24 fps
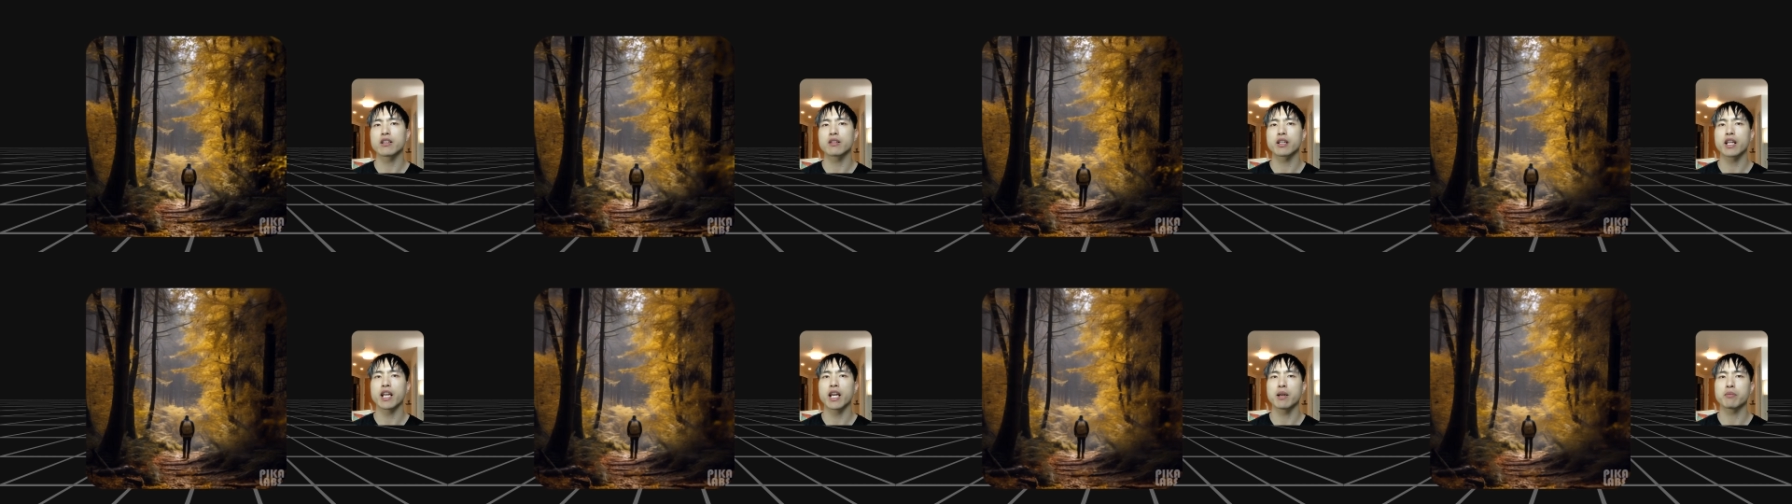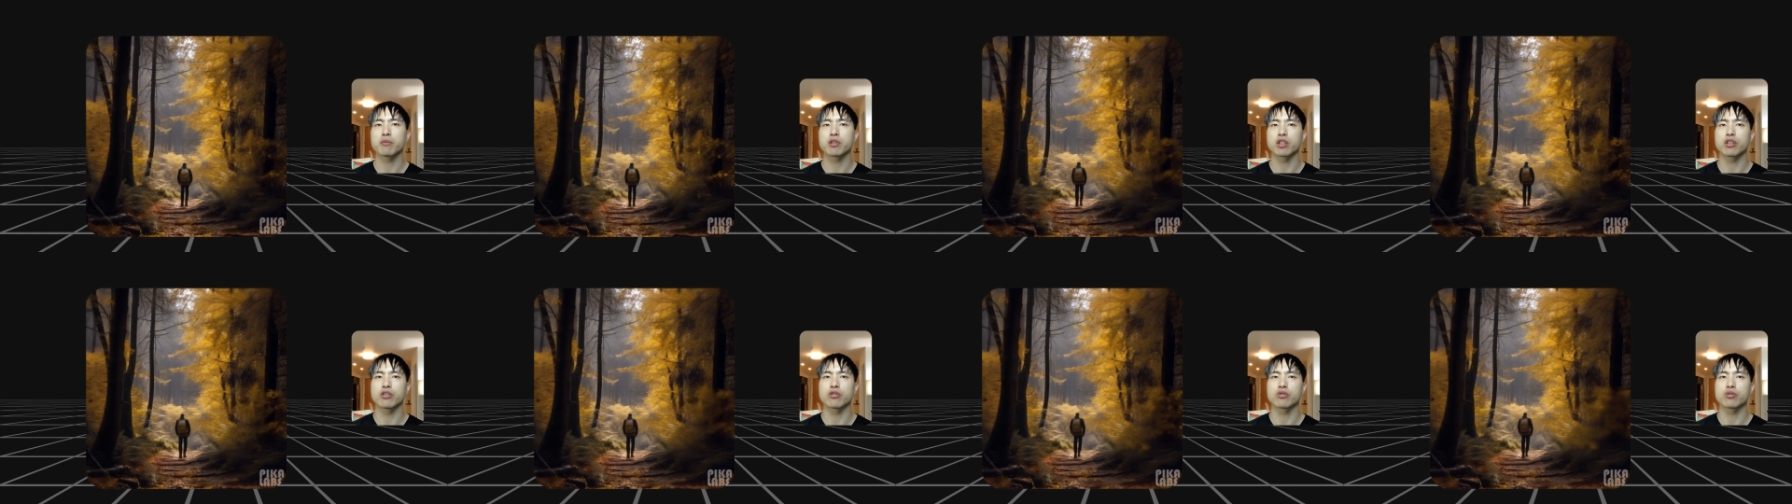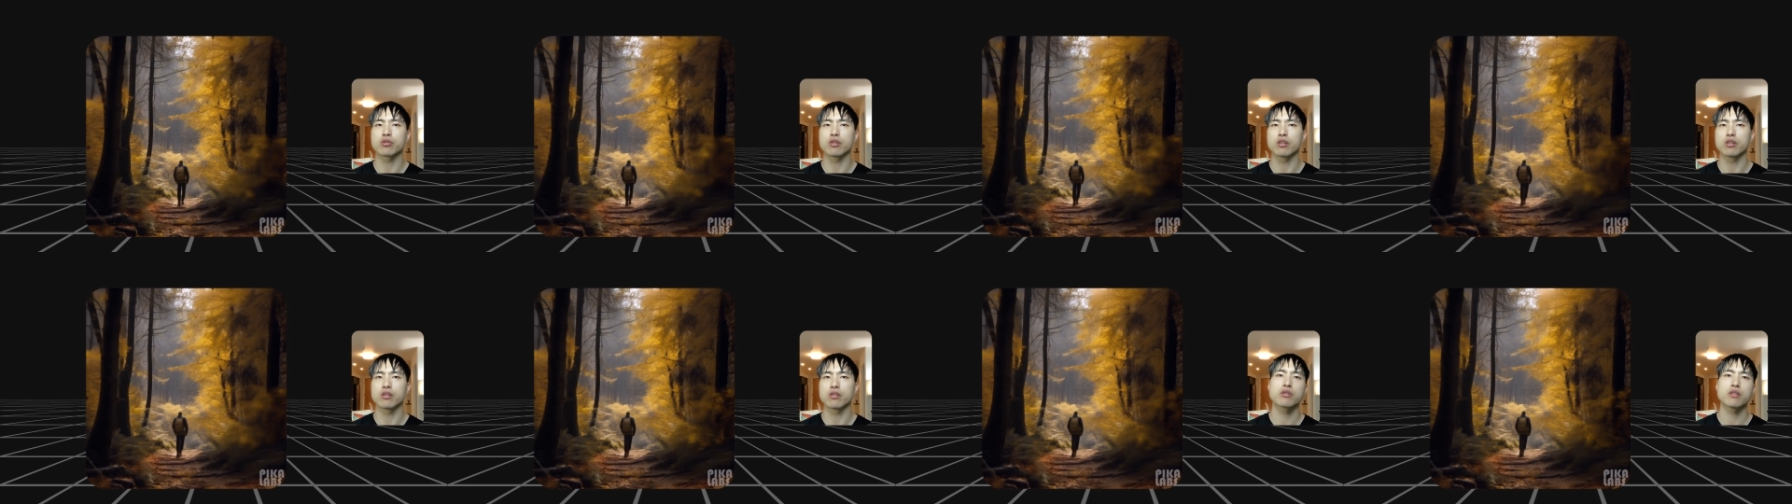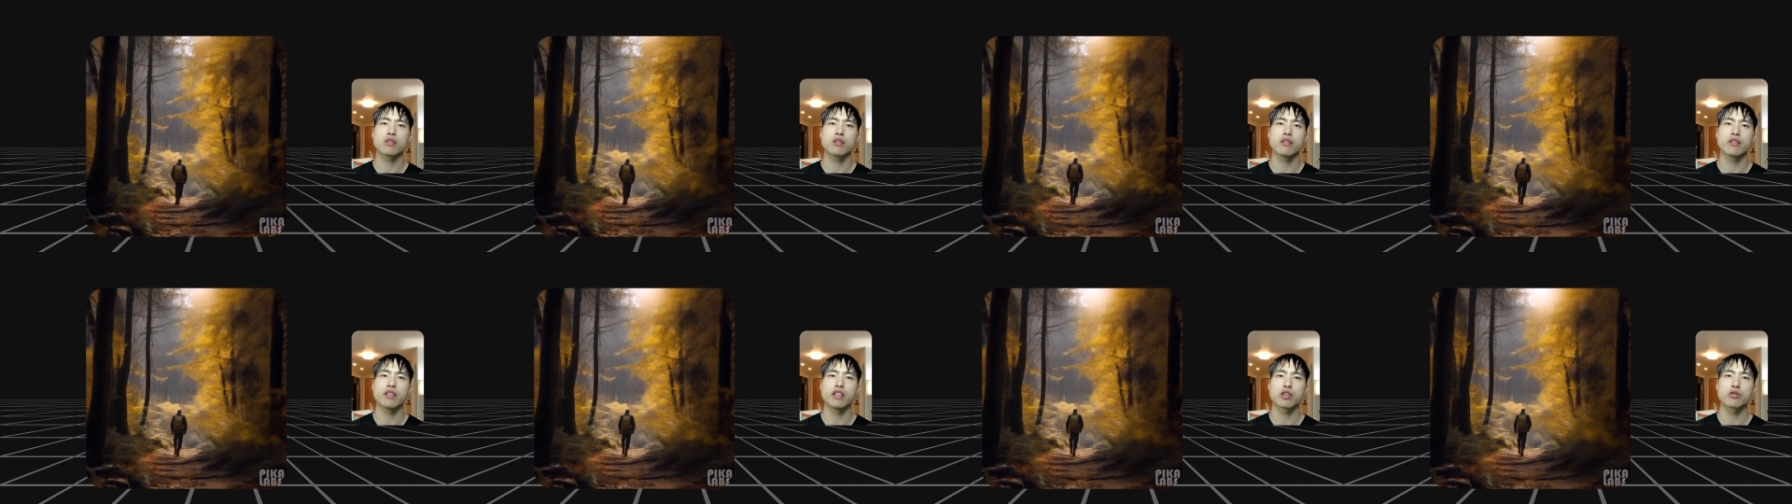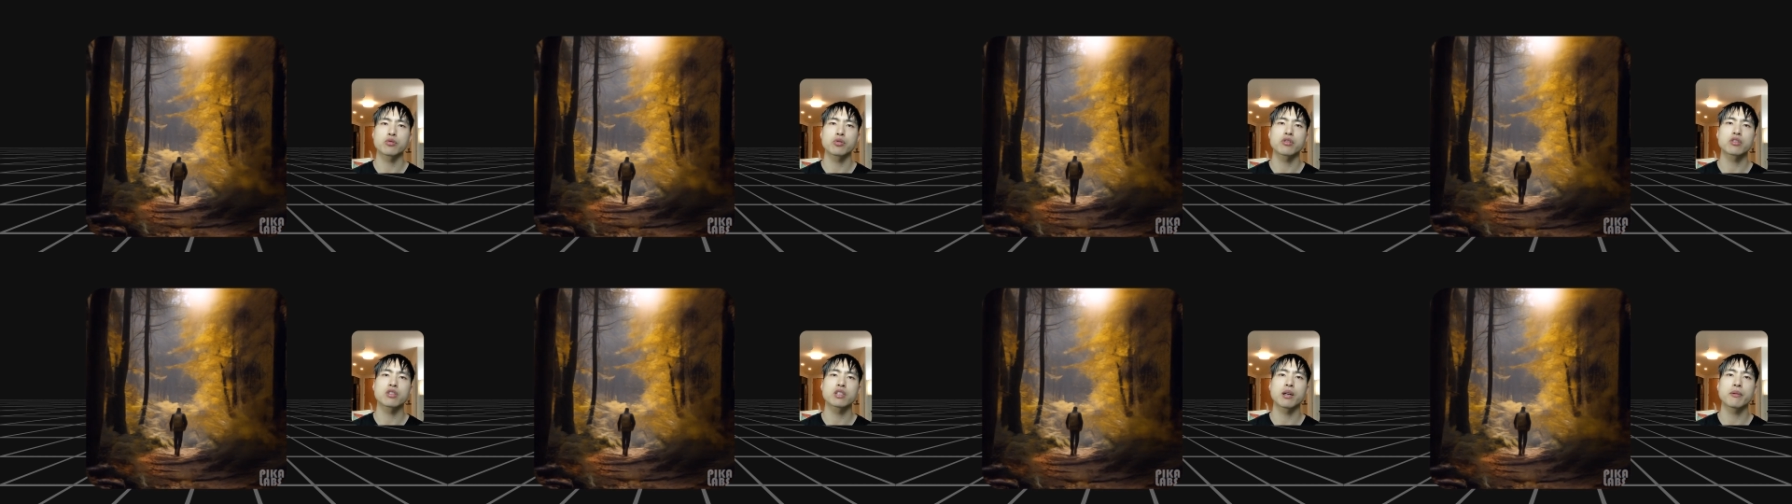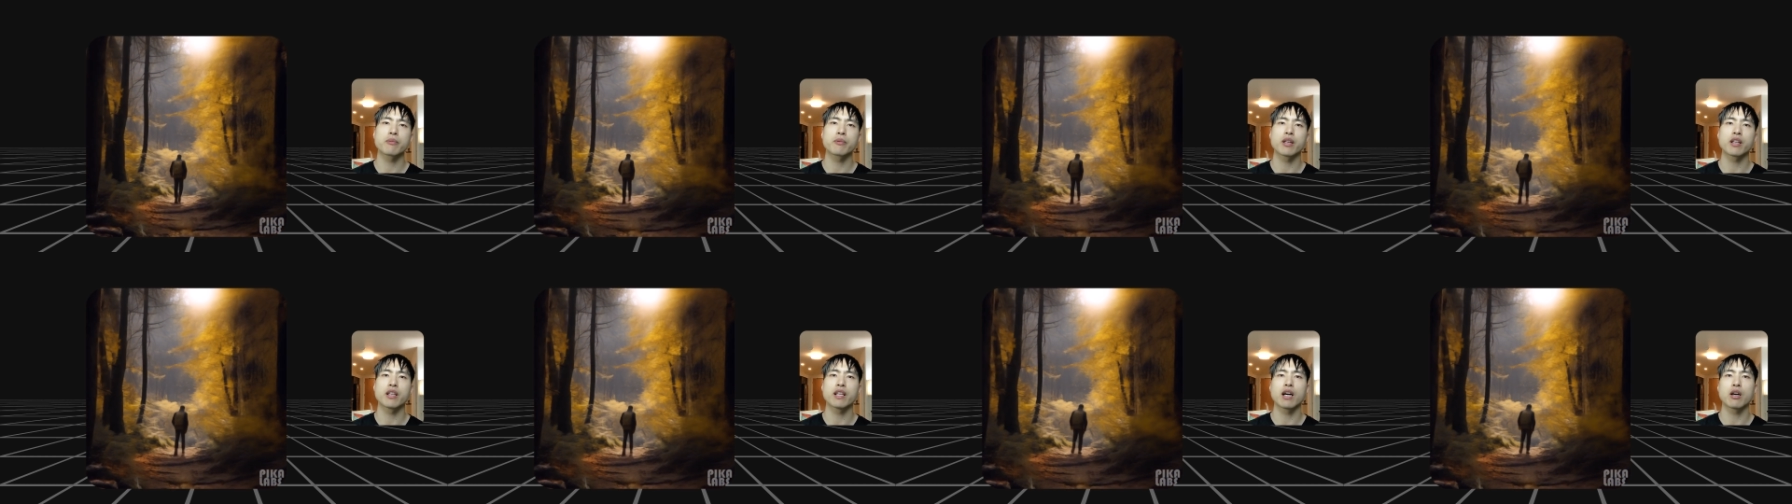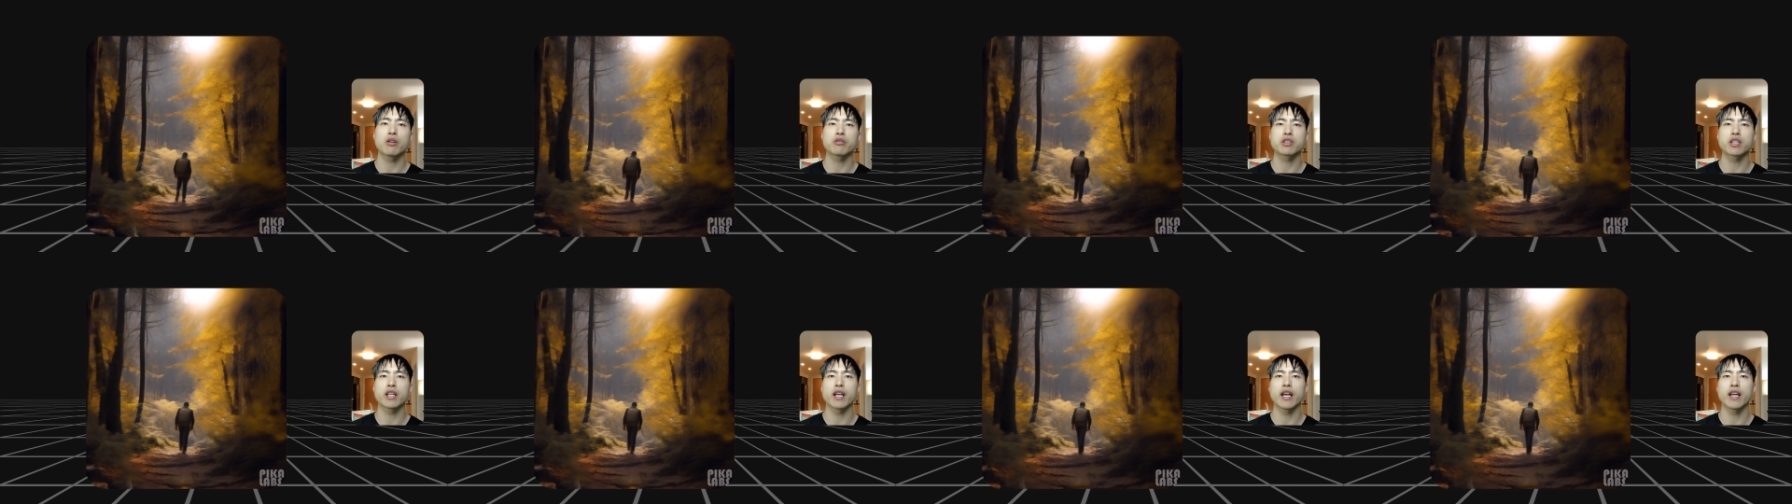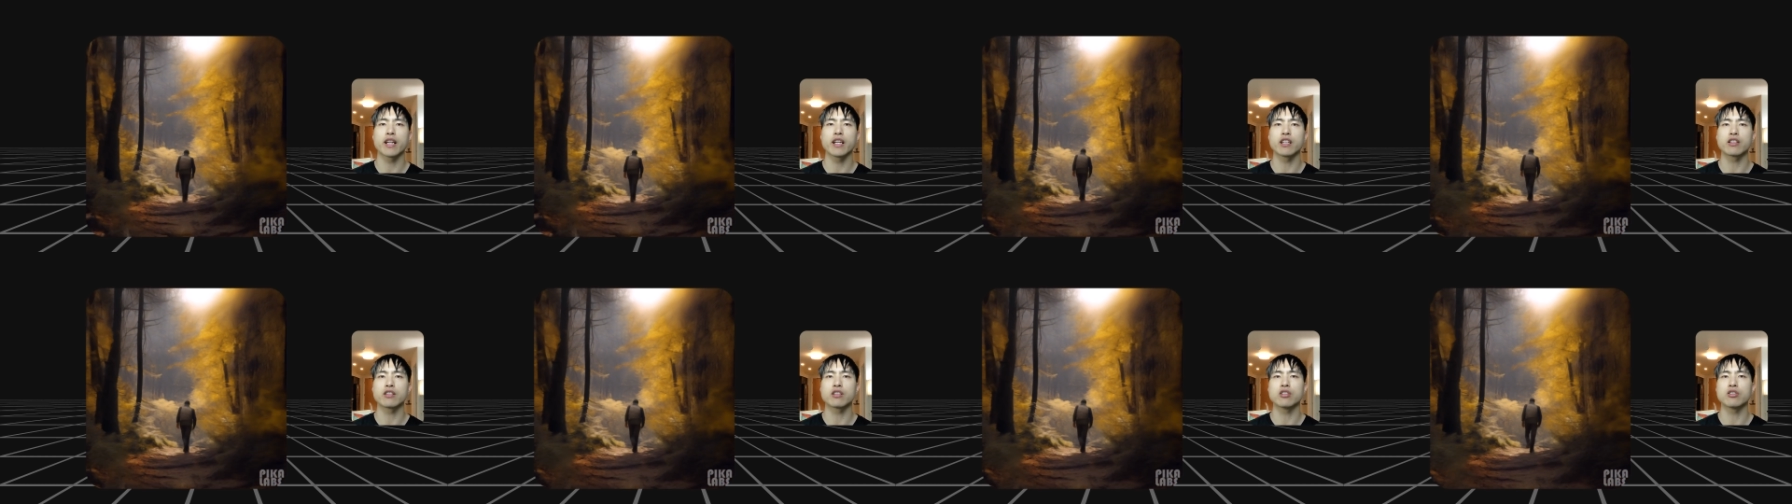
camera control. This was something that was a headache